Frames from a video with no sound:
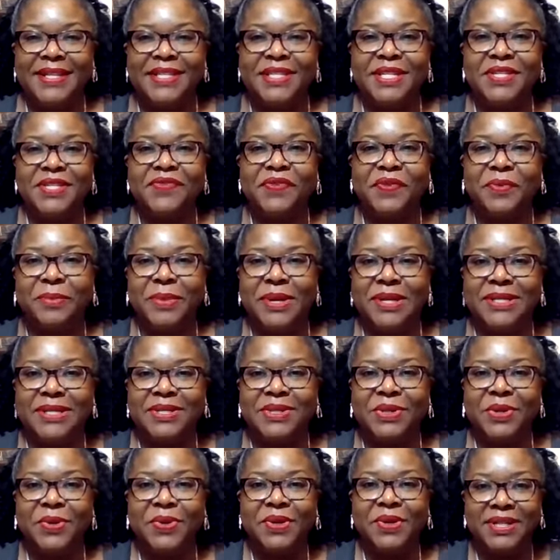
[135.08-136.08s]
Just for My
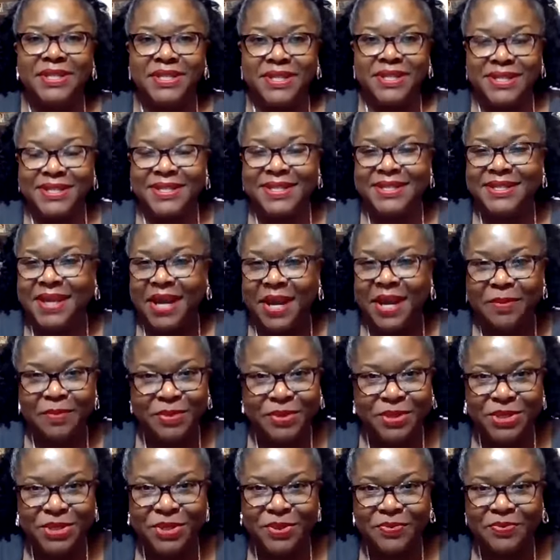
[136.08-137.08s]
Soul is a
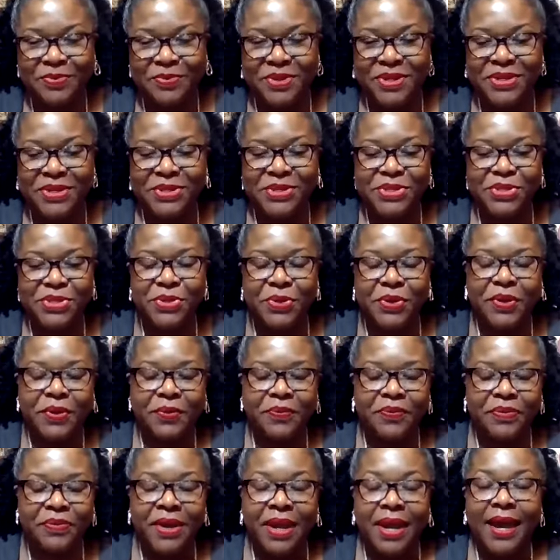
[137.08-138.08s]
discipleship ministry.
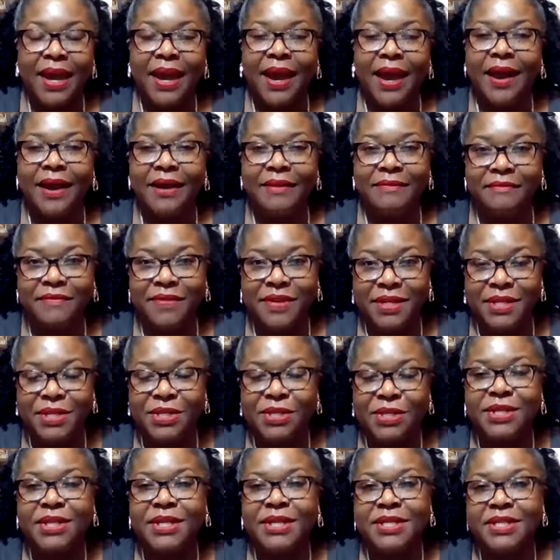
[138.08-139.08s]
Our
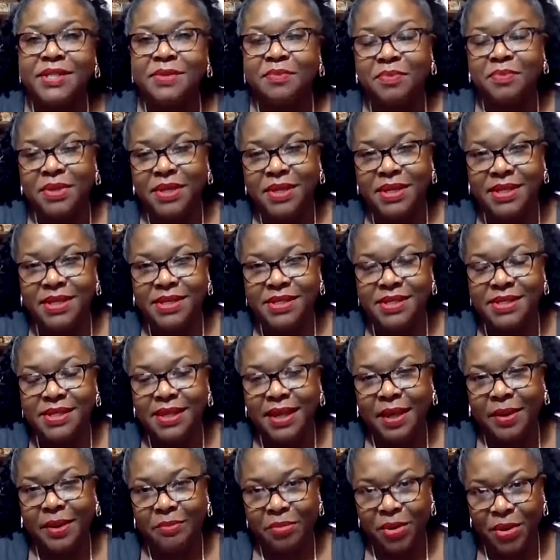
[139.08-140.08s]
vision is peace
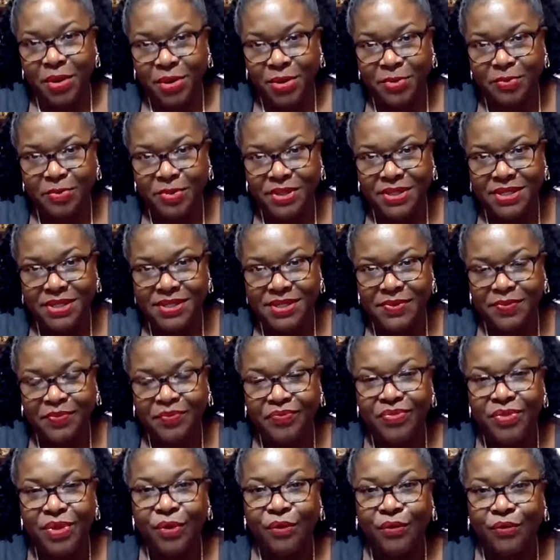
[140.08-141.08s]
and purpose
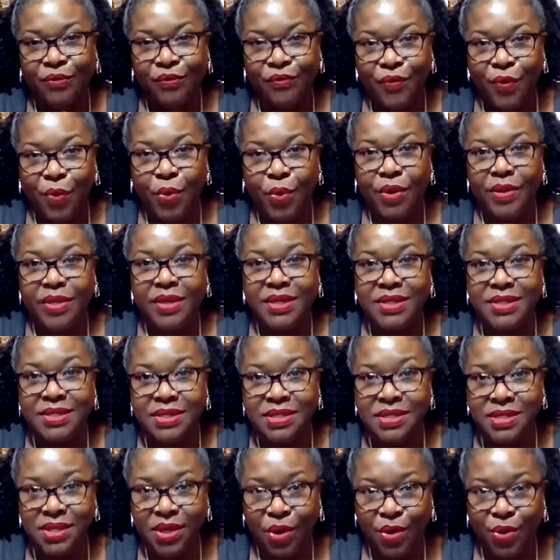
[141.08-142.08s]
for the
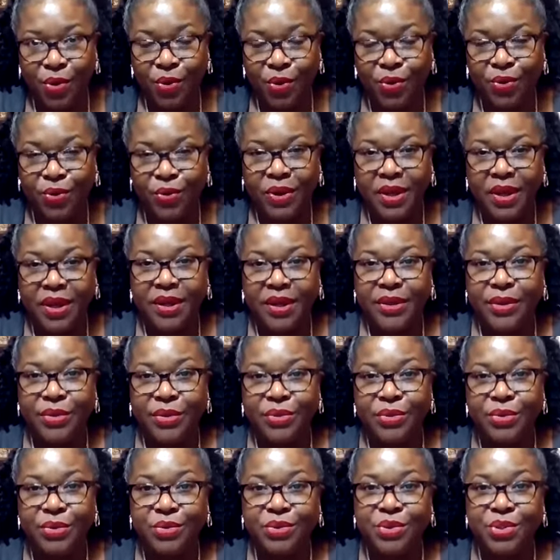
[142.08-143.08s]
soul
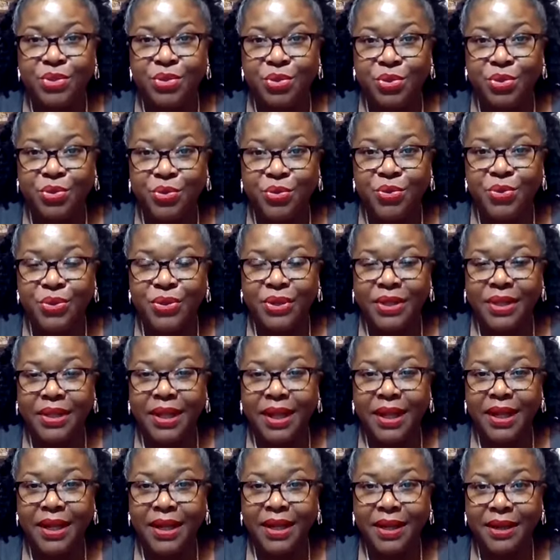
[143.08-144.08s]
through truth,
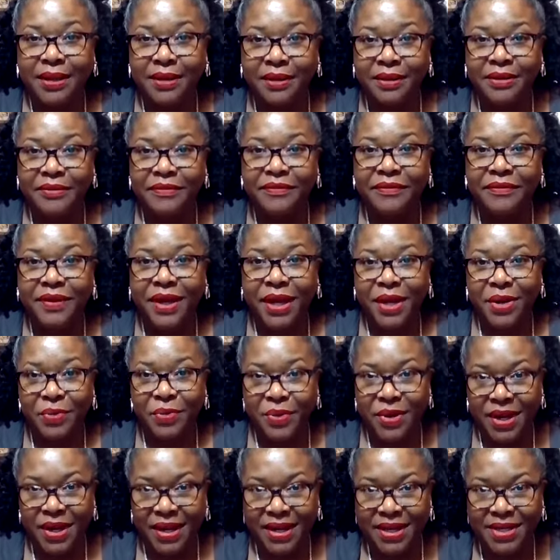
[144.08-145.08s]
love, and
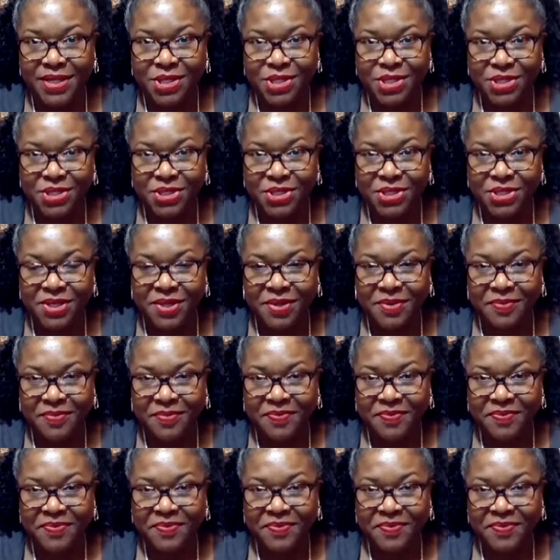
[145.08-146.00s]
relationship.